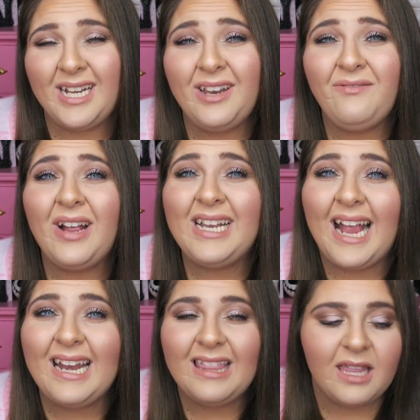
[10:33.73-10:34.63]
I didn't find
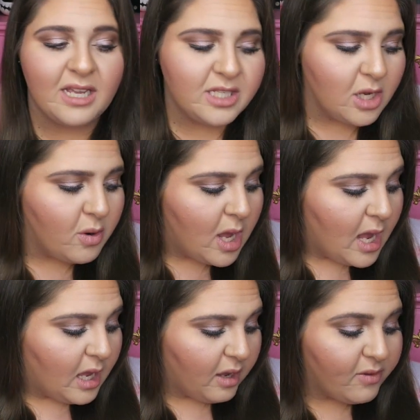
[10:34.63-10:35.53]
anything. So
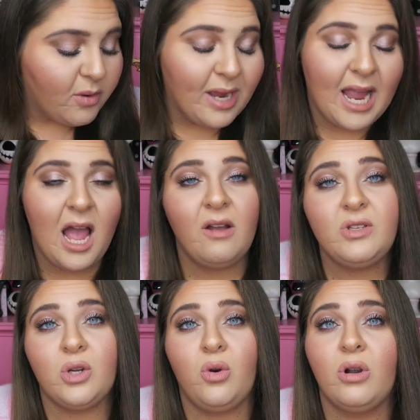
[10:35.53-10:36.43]
even though I
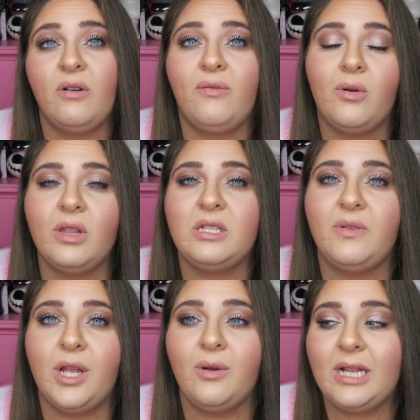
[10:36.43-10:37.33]
have decor for this
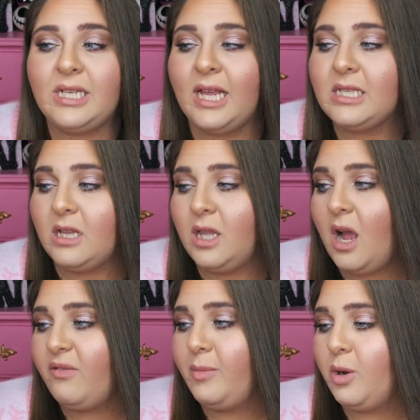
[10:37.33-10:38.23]
video, it takes a
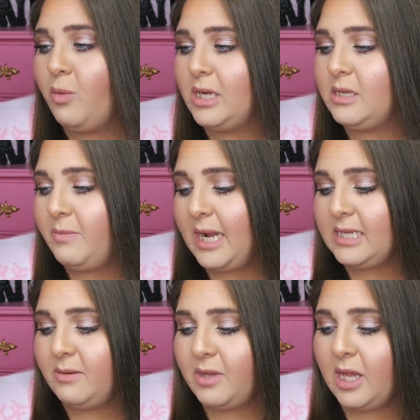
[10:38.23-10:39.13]
lot for me to want to buy
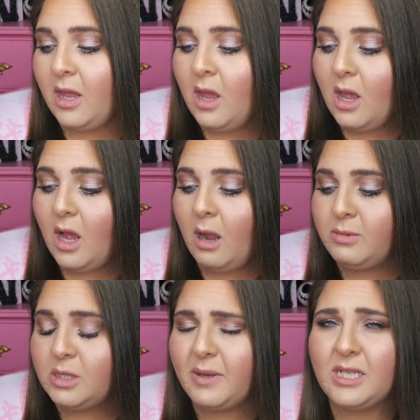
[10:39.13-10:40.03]
something
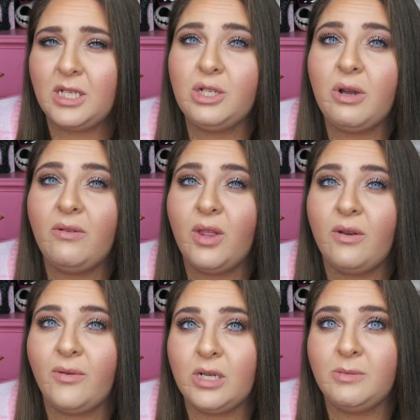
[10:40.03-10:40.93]
just because I do have a
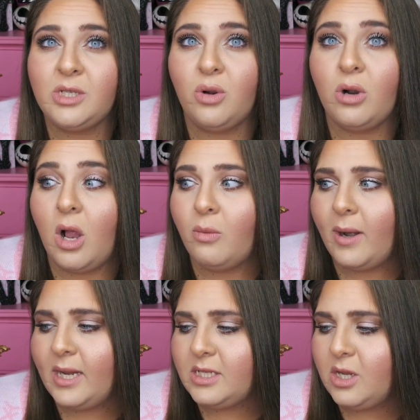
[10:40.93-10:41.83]
lot of Christmas decor already.